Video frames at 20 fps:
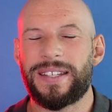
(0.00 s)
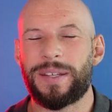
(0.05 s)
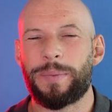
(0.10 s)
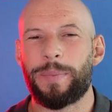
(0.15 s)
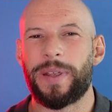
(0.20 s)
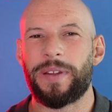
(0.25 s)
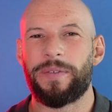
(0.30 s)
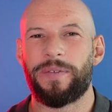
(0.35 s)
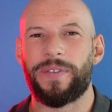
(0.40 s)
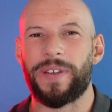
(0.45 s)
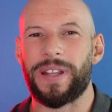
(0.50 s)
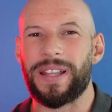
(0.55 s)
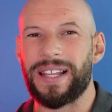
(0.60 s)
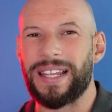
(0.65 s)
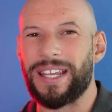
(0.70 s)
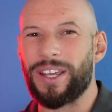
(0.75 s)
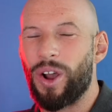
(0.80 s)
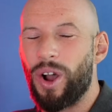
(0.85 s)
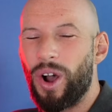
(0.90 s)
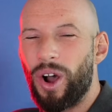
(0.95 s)
is a bit
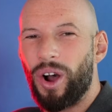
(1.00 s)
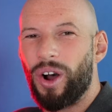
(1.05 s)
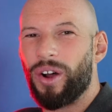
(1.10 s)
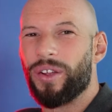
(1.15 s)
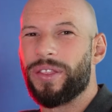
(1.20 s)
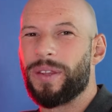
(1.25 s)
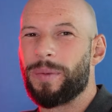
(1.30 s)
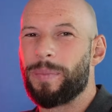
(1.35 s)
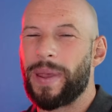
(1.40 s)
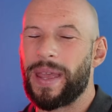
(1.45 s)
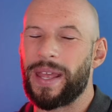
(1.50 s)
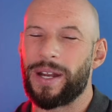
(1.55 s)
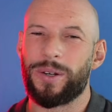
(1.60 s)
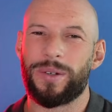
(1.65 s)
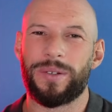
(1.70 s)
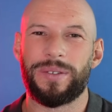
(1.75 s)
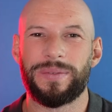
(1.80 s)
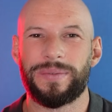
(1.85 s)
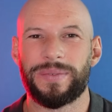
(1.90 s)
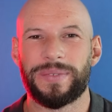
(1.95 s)
fiddly on the
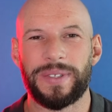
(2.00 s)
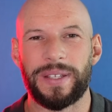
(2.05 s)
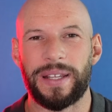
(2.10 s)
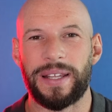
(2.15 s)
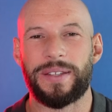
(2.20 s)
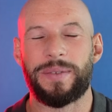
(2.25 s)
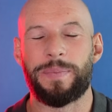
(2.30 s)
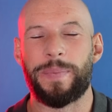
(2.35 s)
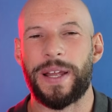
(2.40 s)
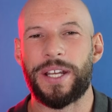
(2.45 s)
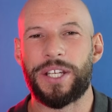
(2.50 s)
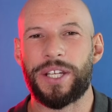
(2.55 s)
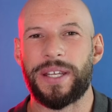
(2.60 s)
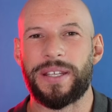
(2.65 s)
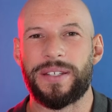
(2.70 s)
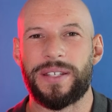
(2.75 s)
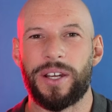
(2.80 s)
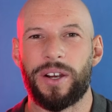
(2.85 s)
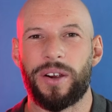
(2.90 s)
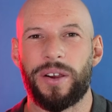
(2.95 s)
panel. It's much
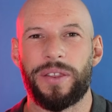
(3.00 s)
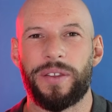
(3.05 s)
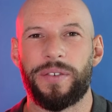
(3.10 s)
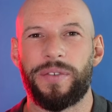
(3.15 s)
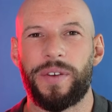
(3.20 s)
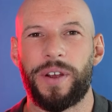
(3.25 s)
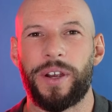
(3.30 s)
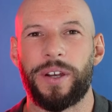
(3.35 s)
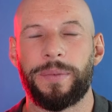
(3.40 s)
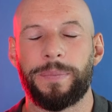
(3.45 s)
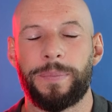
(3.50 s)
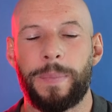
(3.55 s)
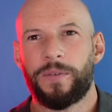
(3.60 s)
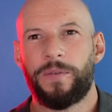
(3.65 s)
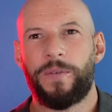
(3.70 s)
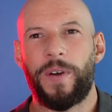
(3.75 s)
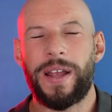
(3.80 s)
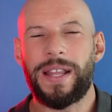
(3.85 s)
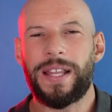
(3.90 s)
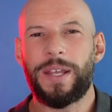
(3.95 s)
easier on the phone.
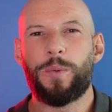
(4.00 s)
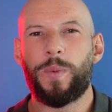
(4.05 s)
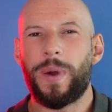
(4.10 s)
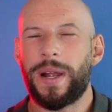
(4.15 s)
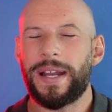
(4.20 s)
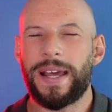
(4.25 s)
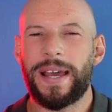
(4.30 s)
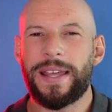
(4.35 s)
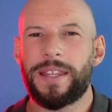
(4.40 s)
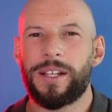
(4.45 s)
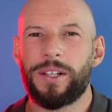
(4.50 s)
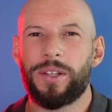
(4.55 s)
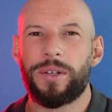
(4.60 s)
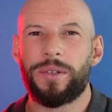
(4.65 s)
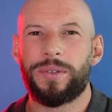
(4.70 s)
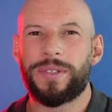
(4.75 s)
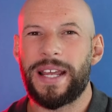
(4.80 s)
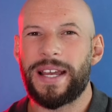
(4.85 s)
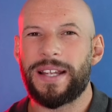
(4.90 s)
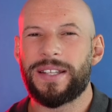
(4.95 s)
Finally, one other
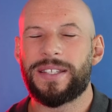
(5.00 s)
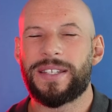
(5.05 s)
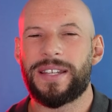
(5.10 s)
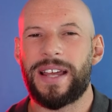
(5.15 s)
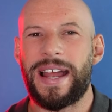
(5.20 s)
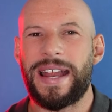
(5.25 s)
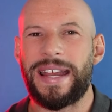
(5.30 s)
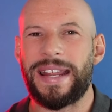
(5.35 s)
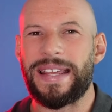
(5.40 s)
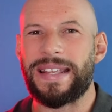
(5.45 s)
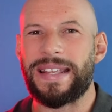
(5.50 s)
little downside